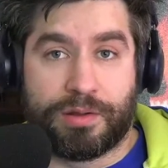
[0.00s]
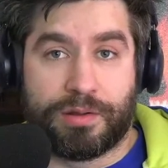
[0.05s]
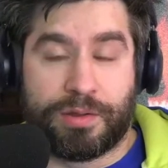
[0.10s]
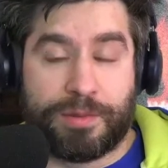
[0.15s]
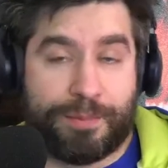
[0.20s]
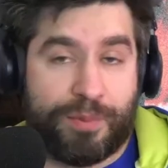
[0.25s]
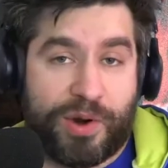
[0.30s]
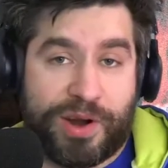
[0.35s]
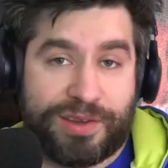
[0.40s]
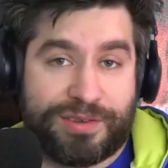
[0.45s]

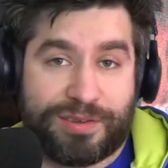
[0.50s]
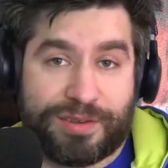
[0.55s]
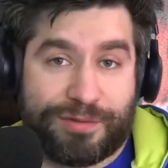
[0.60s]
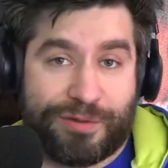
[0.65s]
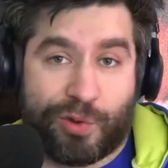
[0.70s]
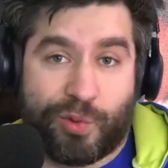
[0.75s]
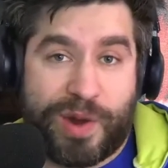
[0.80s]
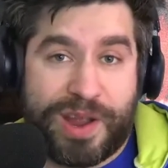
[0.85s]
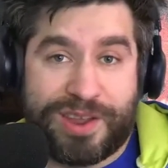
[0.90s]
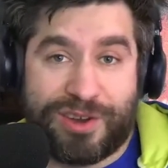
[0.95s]
the prices of
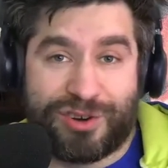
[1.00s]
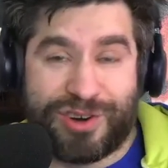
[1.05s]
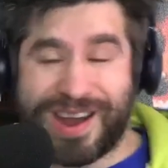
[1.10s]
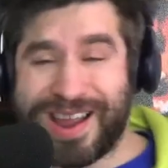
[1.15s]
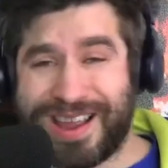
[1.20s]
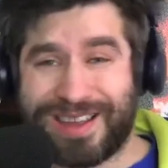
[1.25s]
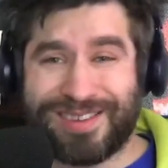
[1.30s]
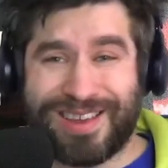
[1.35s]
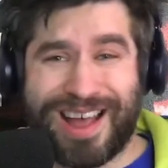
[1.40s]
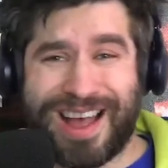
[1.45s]
the regular
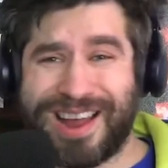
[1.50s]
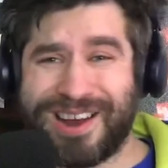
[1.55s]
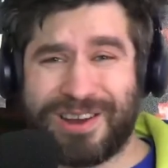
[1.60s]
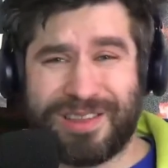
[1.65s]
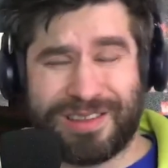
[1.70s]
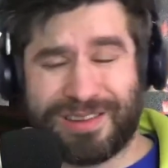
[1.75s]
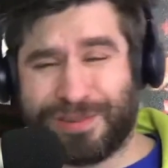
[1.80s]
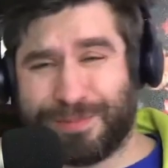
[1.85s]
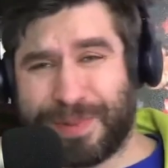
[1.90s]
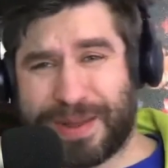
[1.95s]
eggs higher
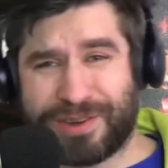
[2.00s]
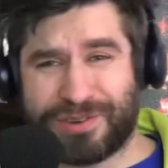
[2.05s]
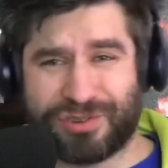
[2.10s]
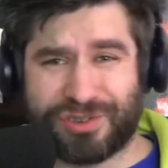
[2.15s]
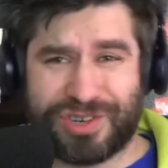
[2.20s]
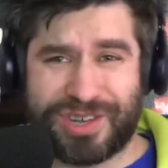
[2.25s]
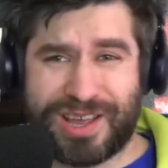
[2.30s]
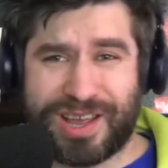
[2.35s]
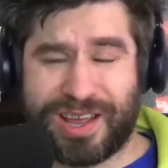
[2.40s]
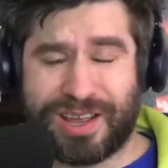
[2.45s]
than
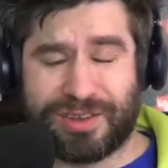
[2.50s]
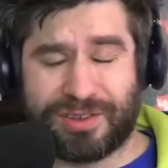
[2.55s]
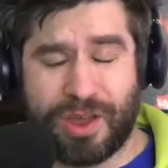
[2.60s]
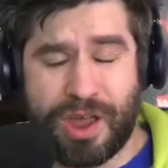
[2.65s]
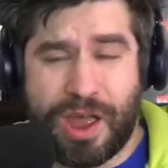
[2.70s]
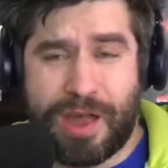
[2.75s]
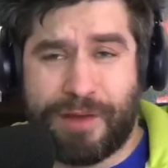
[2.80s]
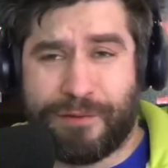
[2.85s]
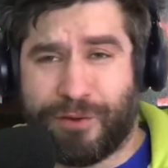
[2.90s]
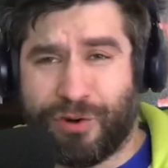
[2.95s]
specialty eggs
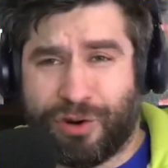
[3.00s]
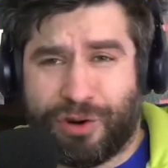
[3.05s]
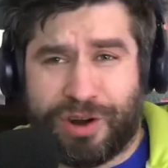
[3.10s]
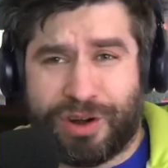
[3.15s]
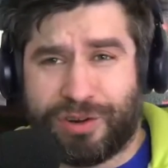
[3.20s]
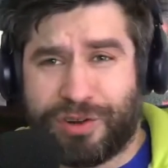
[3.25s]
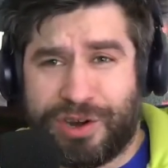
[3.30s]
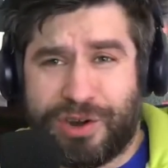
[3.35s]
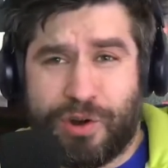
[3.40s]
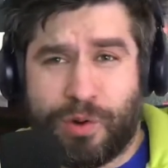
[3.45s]
for
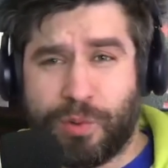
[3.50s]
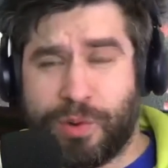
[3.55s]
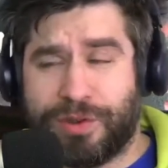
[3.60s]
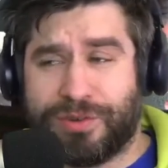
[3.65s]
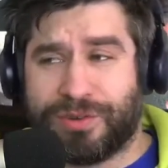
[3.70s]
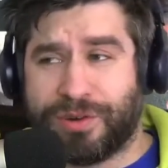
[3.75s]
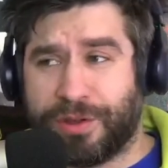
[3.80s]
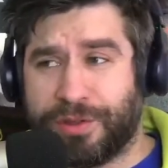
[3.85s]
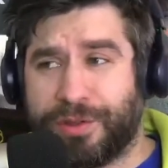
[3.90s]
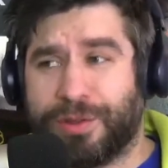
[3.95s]
literally no
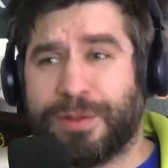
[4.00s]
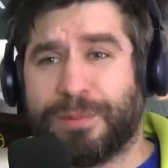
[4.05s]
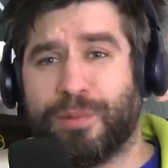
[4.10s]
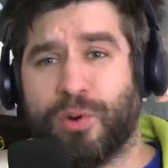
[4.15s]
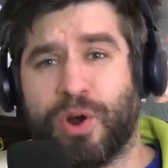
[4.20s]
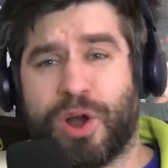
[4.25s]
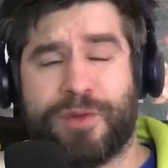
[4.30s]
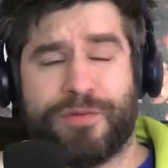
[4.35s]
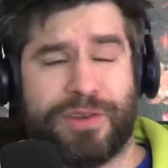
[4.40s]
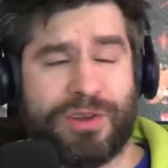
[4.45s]
reason other than
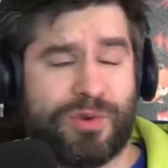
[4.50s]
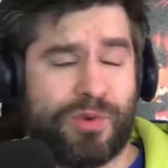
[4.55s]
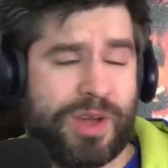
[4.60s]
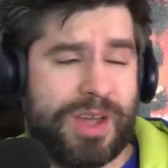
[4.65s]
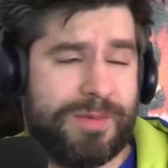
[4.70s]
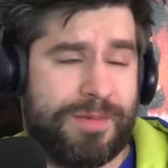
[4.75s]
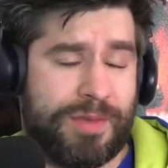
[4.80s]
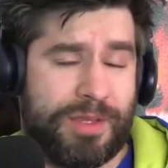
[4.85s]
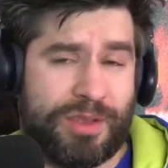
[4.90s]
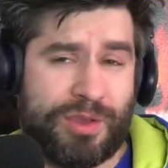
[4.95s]
profit. Do
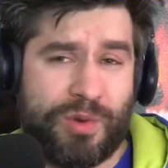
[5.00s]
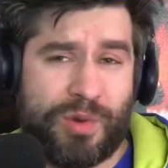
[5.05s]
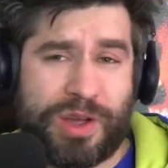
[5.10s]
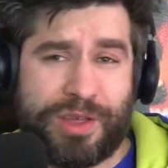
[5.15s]
I do